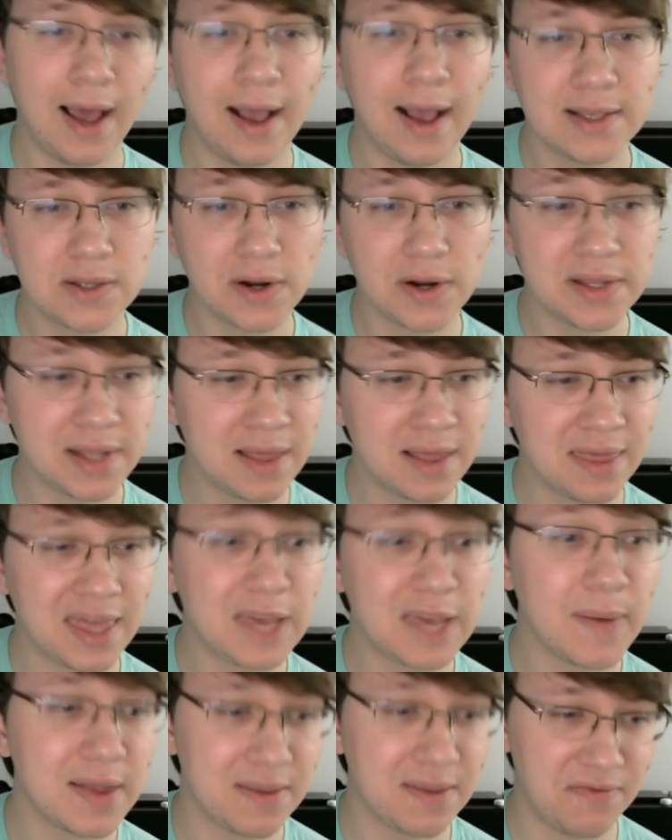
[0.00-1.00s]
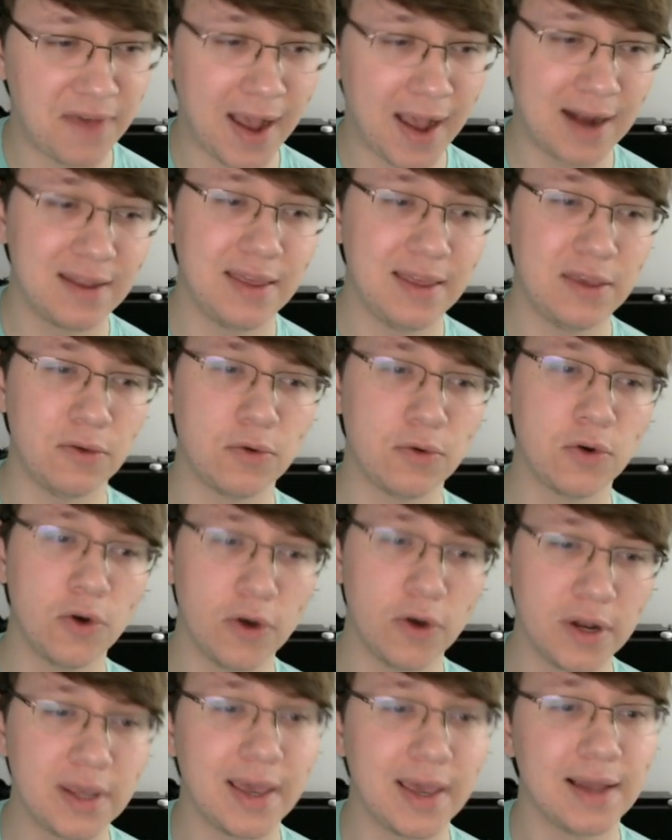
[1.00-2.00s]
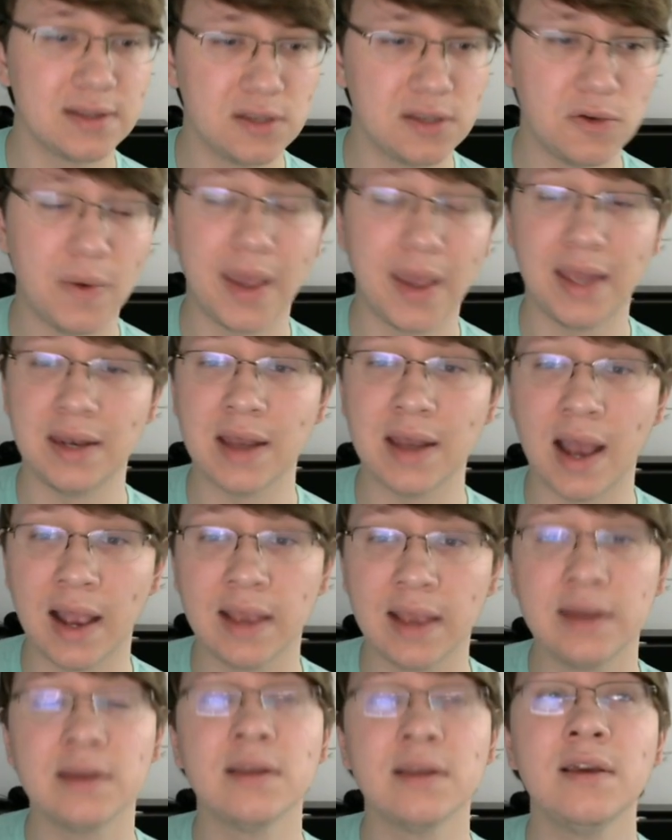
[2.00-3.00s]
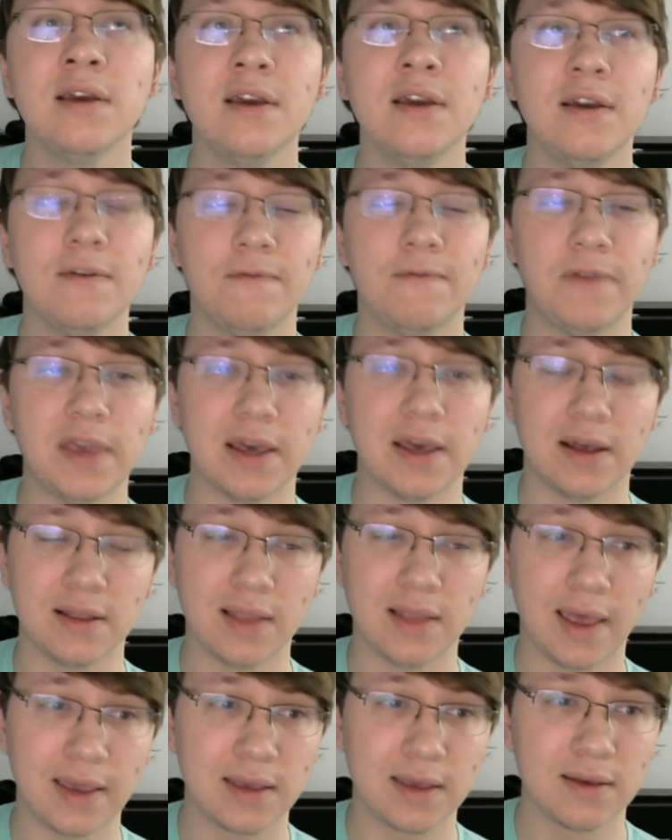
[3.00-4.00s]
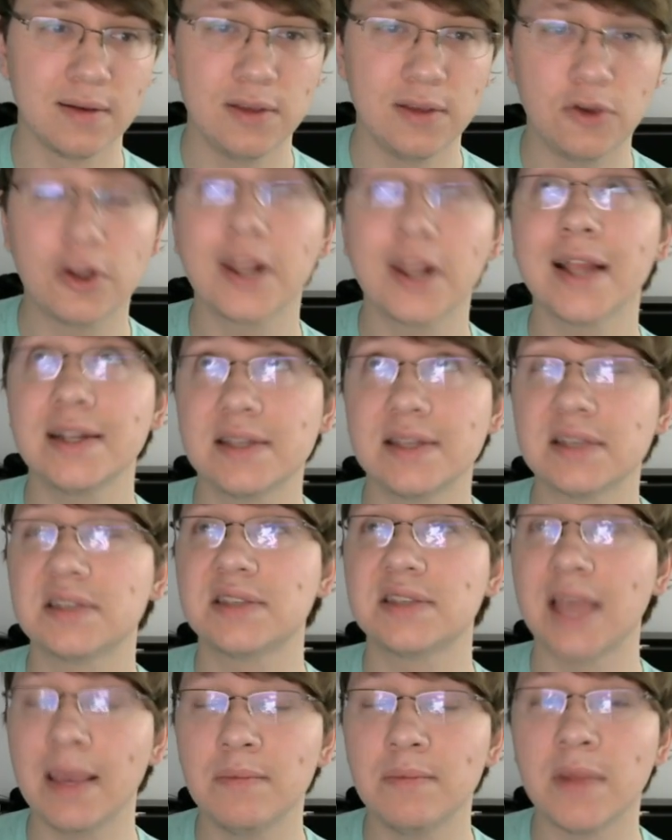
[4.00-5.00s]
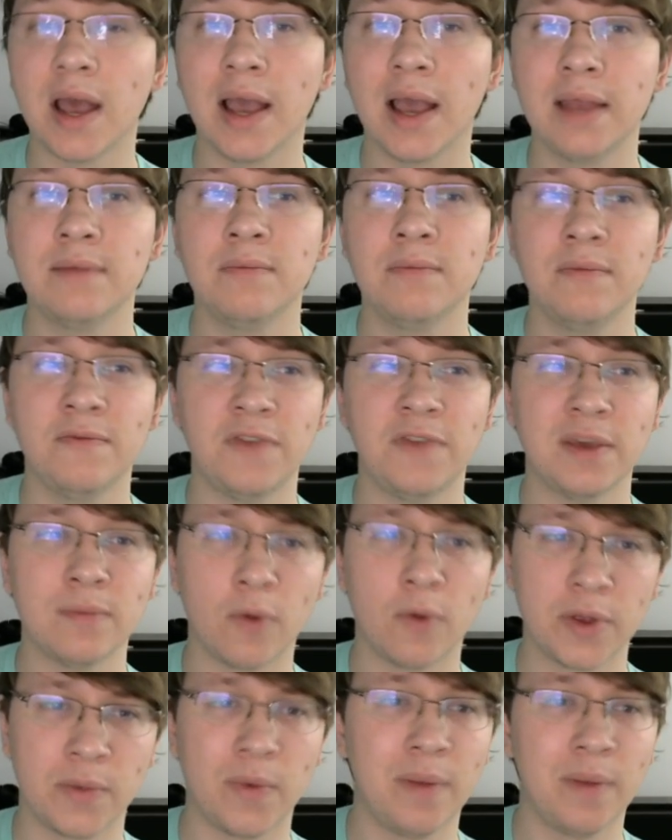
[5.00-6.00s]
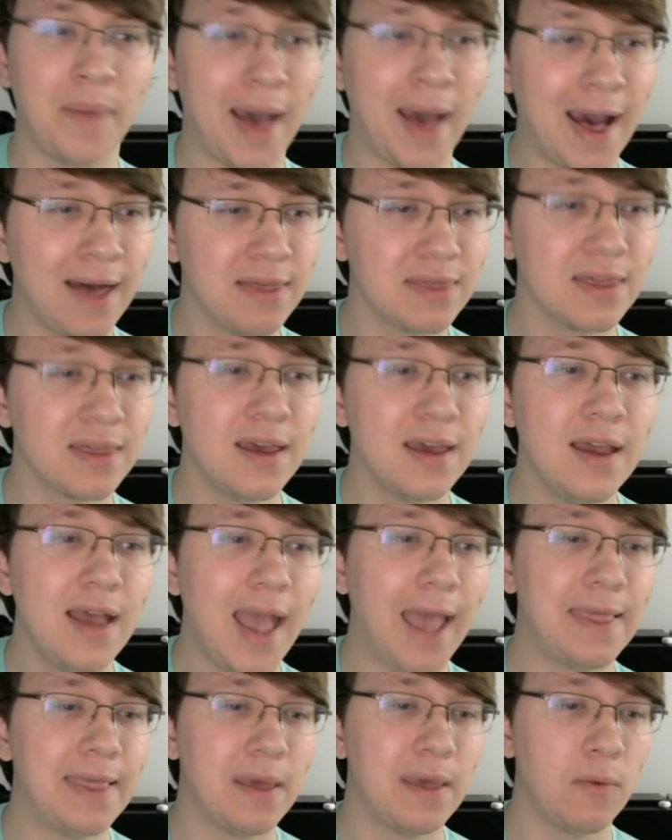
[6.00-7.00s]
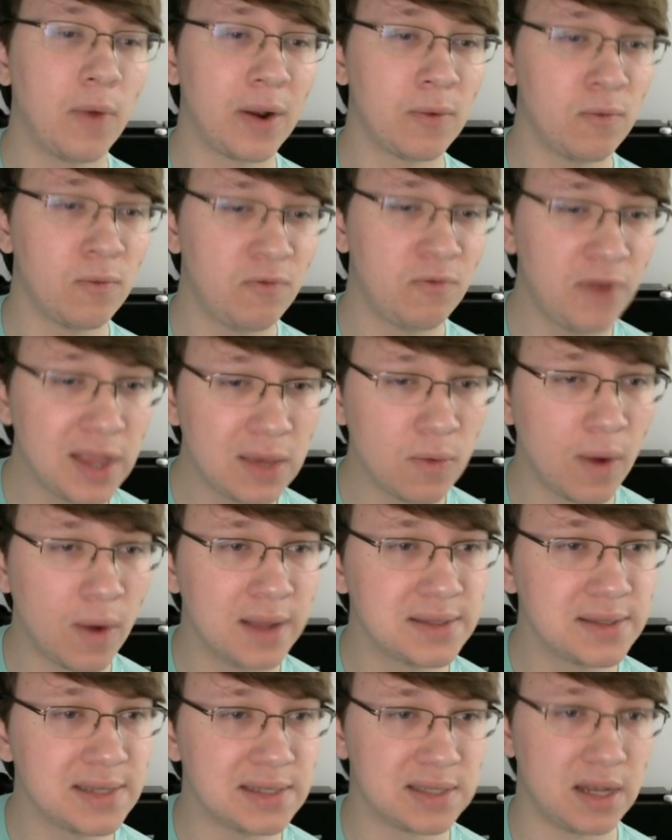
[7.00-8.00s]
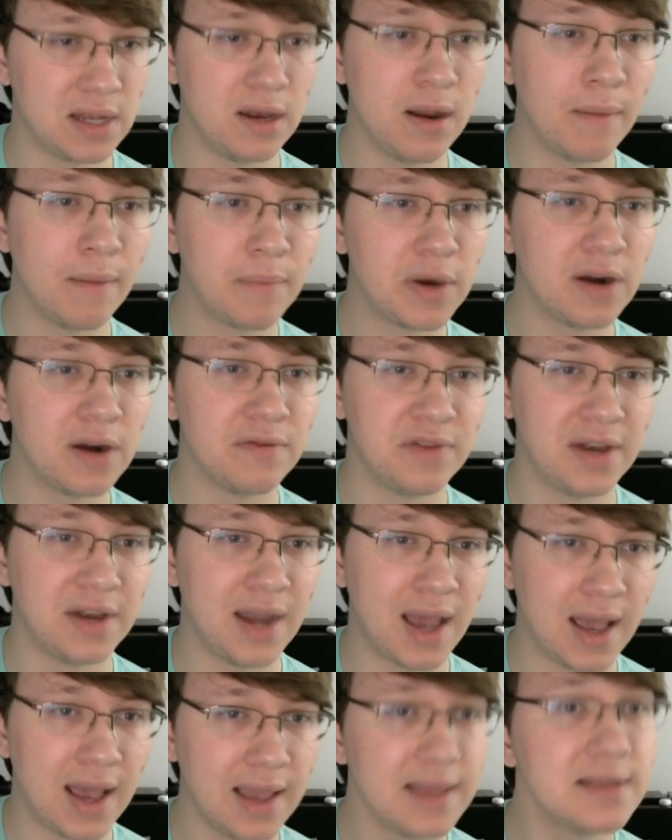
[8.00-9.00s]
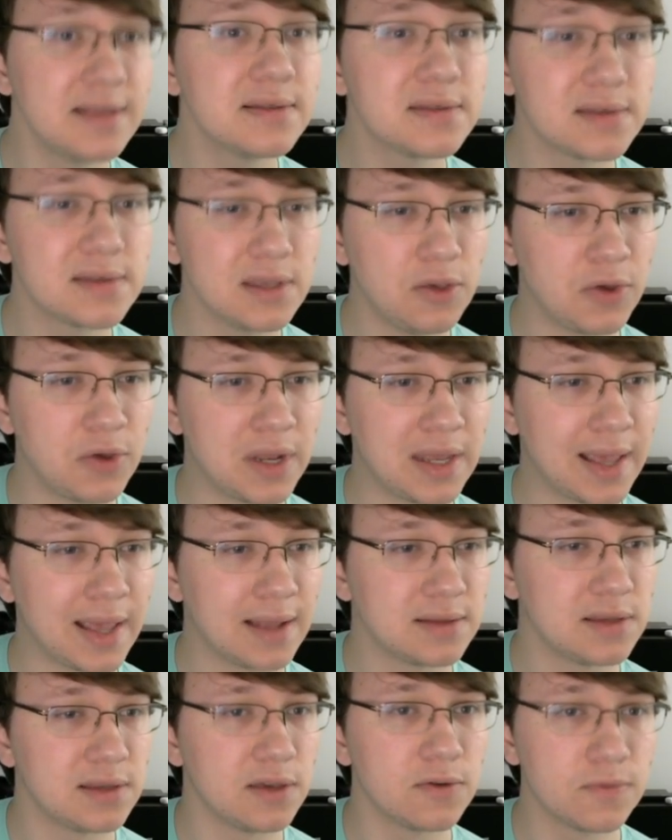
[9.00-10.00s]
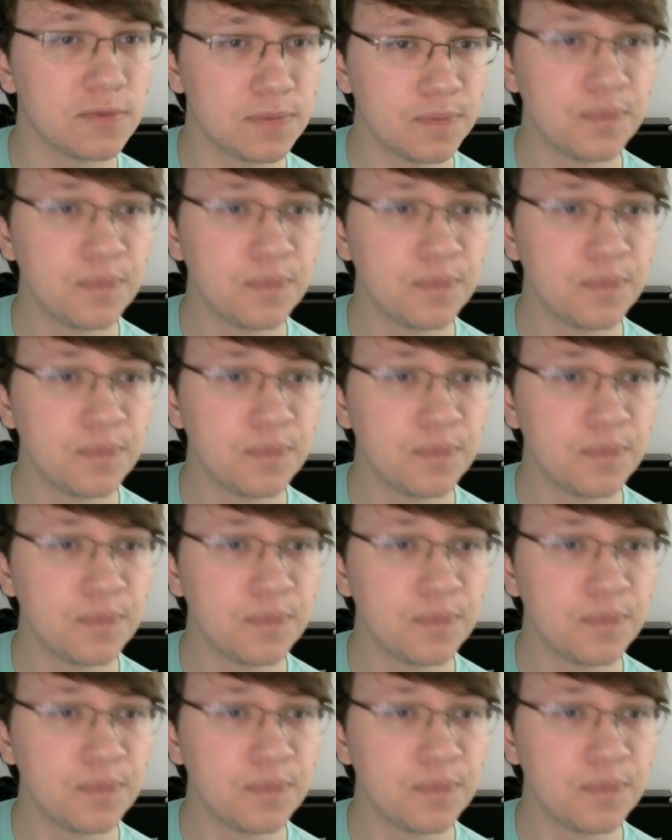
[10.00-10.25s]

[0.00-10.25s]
sort of didn't think about the fact that you could get to a 9 via like, you could get to the same 9 via more than one path. And that what it really wants is the number of 9s you can get to.